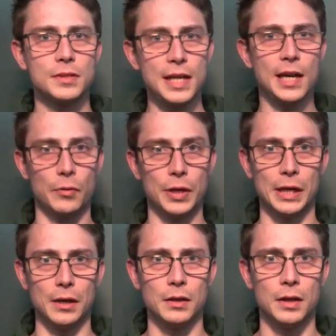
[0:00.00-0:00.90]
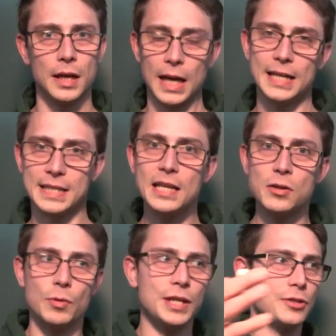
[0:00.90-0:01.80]
the area. And
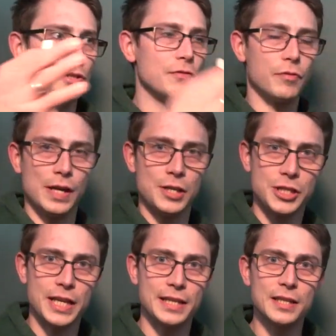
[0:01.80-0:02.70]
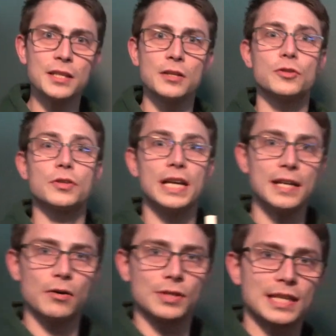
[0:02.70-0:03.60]
then we need to differentiate it to
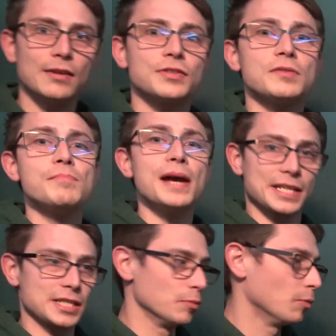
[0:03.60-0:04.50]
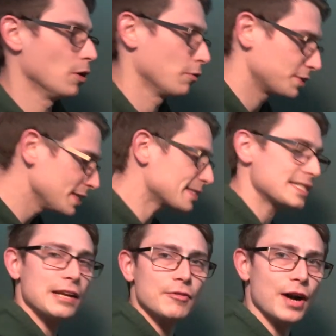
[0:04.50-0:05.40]
get ourselves the maximum of this
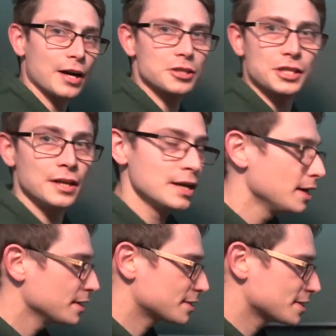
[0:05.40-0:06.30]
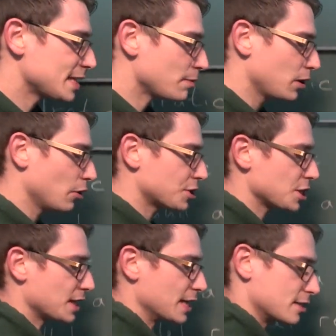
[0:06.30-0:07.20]
set function. It's the same
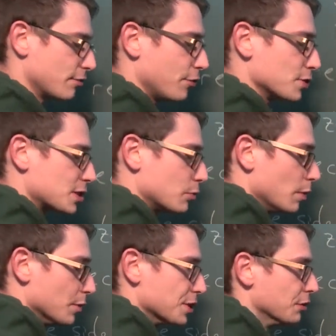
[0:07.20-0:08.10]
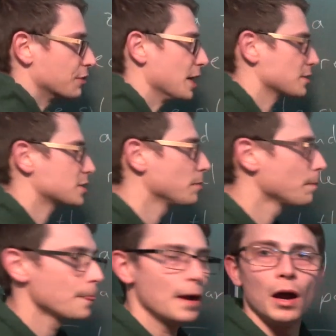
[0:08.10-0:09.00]
logic as the first derivative test.
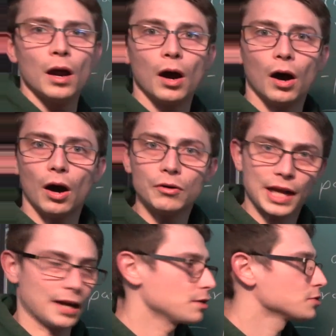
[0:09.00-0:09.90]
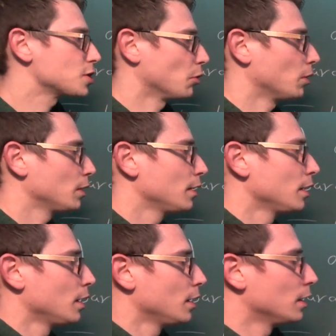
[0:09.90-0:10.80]
Okay, so
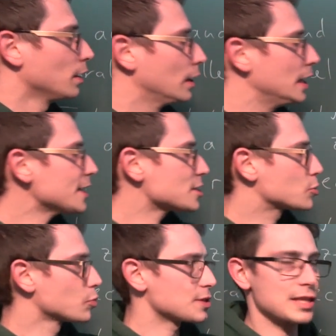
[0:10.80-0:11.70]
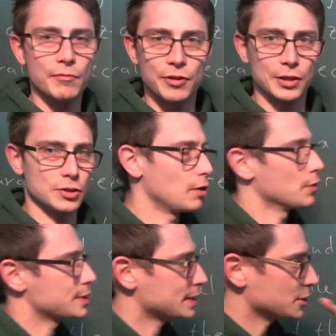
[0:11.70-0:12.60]
let us draw something into
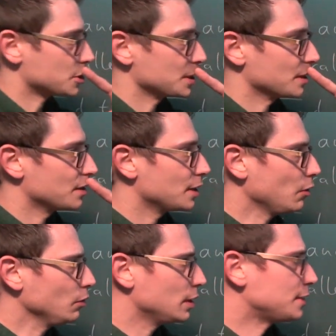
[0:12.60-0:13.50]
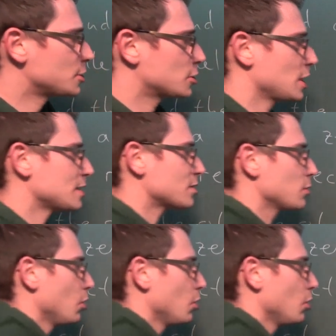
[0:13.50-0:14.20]
our sketch here. Now, let's just